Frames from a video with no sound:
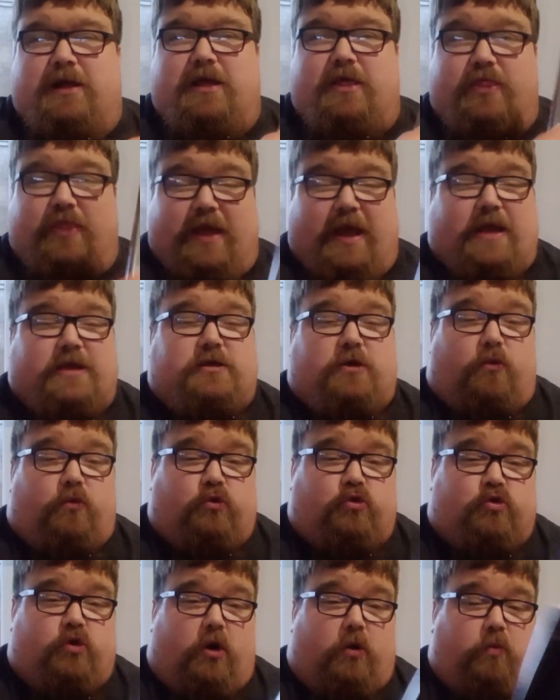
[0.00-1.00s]
This I'm
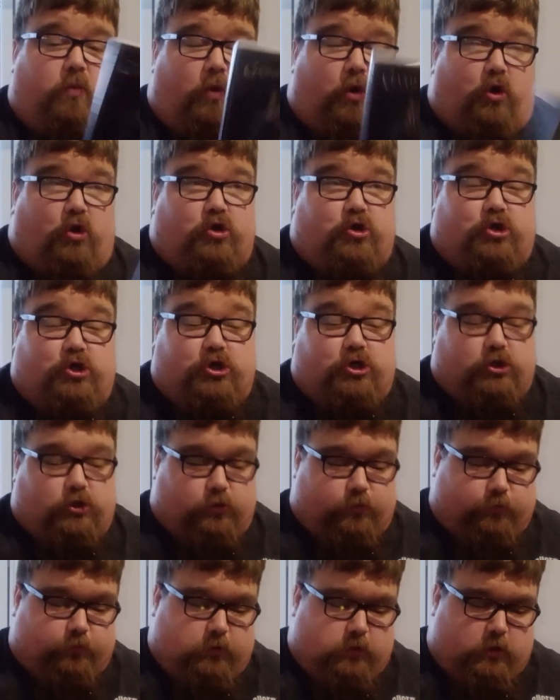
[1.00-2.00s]
going to try and
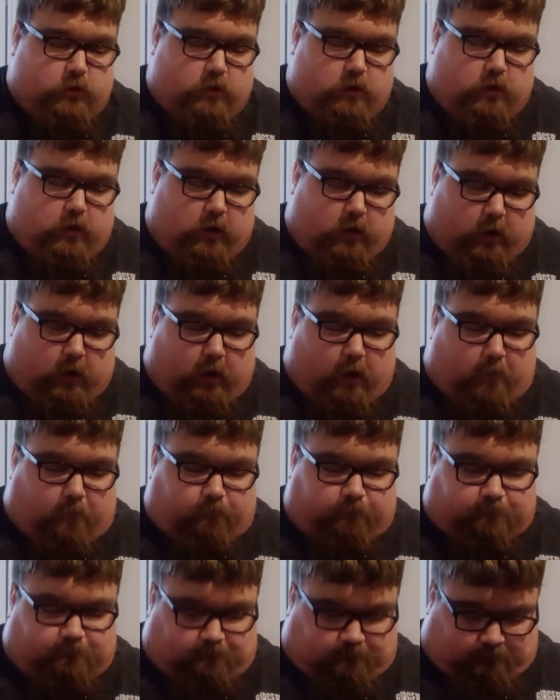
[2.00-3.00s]

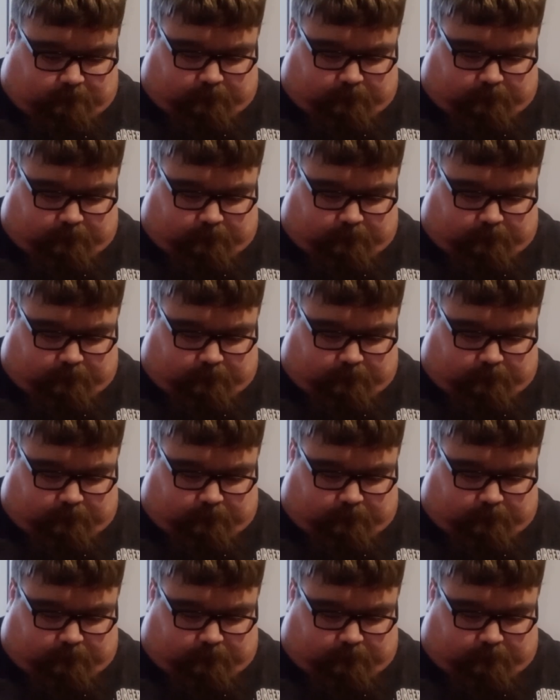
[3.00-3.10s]
watch.